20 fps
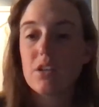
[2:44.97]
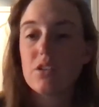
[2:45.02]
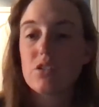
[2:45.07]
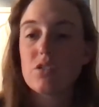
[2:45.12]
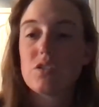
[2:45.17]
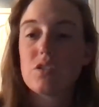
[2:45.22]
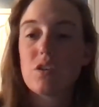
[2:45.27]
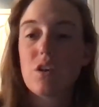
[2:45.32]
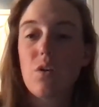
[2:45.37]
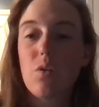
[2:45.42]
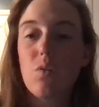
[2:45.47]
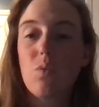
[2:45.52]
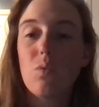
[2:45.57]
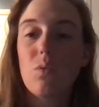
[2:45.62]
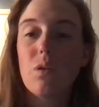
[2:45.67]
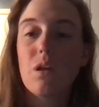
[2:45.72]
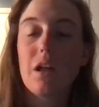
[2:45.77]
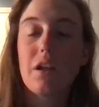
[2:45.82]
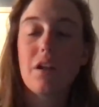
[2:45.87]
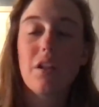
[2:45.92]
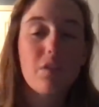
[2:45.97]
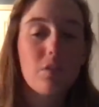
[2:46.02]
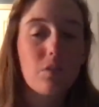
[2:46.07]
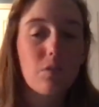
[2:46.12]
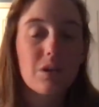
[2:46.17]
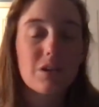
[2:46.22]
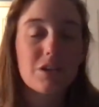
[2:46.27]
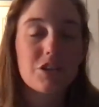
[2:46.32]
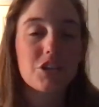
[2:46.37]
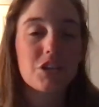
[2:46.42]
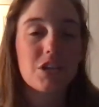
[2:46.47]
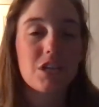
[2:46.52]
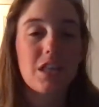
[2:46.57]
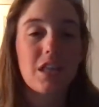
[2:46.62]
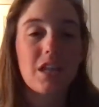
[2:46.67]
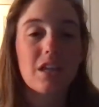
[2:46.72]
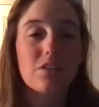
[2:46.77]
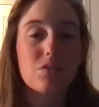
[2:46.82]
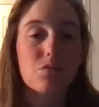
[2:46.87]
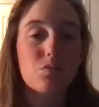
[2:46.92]
So another question
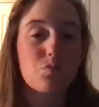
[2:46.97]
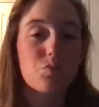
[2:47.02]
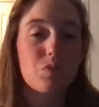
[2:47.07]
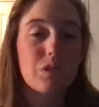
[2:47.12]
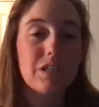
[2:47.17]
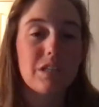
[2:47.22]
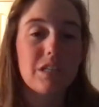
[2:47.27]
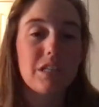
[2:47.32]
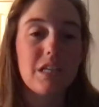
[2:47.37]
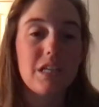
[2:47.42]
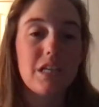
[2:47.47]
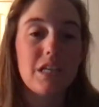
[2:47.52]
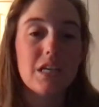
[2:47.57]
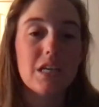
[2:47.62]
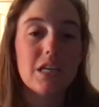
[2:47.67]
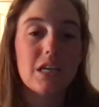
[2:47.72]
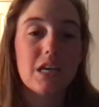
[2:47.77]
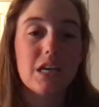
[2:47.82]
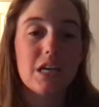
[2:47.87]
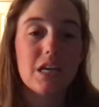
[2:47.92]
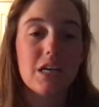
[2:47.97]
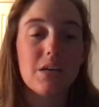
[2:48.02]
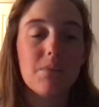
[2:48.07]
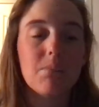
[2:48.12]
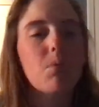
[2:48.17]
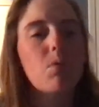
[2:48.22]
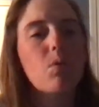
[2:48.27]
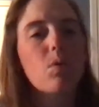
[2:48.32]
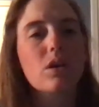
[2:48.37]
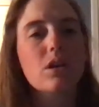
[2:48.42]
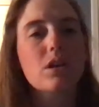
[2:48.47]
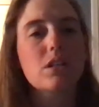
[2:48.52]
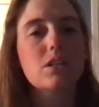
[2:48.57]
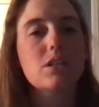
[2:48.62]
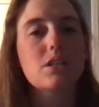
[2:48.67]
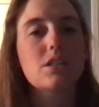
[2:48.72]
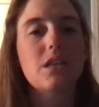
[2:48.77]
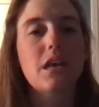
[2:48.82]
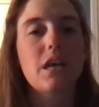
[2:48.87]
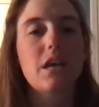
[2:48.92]
that is really
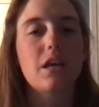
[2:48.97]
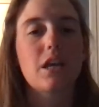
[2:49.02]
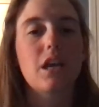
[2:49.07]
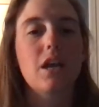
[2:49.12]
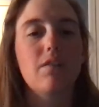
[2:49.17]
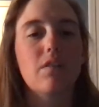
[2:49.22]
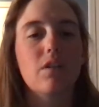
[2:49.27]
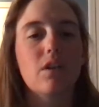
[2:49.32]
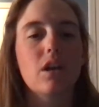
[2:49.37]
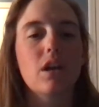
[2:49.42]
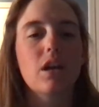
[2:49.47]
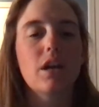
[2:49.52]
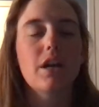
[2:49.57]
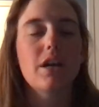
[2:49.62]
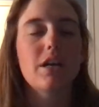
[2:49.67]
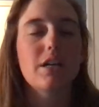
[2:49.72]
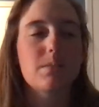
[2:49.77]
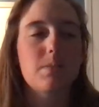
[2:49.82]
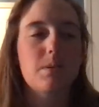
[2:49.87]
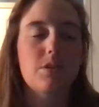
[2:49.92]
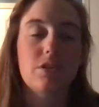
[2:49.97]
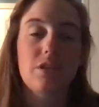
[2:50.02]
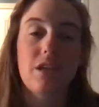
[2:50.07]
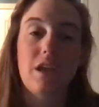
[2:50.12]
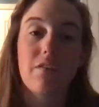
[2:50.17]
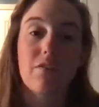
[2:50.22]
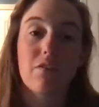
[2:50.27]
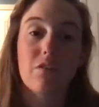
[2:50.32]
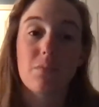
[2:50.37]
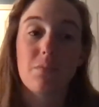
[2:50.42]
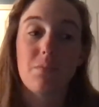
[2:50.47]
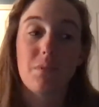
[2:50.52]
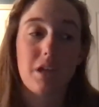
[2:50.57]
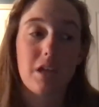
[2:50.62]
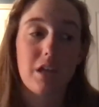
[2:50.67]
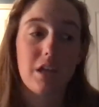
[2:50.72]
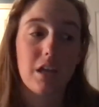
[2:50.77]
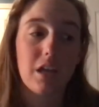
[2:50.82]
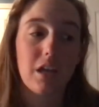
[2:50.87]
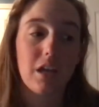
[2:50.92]
important to cover, especially after
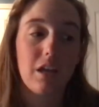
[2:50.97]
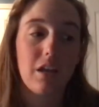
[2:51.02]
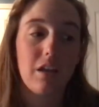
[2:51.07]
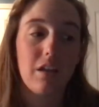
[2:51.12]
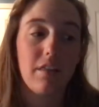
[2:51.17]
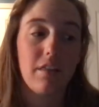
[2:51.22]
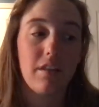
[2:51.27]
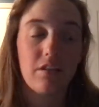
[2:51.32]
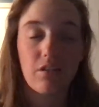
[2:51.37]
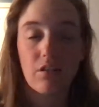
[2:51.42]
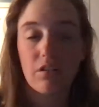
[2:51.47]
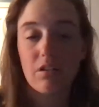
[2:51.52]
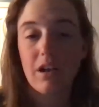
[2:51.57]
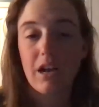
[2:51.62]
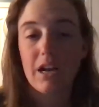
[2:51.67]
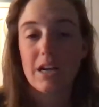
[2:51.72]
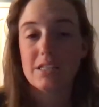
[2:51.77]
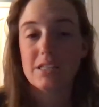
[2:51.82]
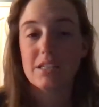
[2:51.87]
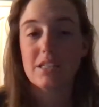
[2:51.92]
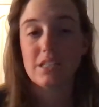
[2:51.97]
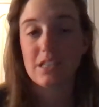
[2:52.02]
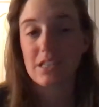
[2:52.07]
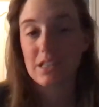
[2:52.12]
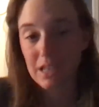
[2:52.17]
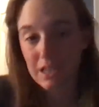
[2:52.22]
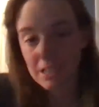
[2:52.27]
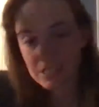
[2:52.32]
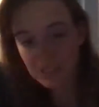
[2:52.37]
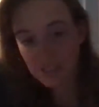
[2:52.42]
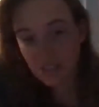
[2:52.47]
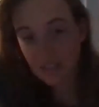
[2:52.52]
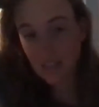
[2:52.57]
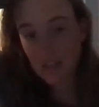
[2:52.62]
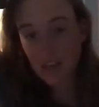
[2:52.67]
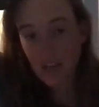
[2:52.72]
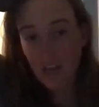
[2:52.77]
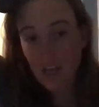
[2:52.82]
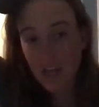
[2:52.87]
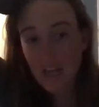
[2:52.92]
being in theater classes and things like
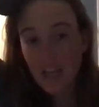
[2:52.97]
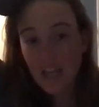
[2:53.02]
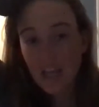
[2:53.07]
that,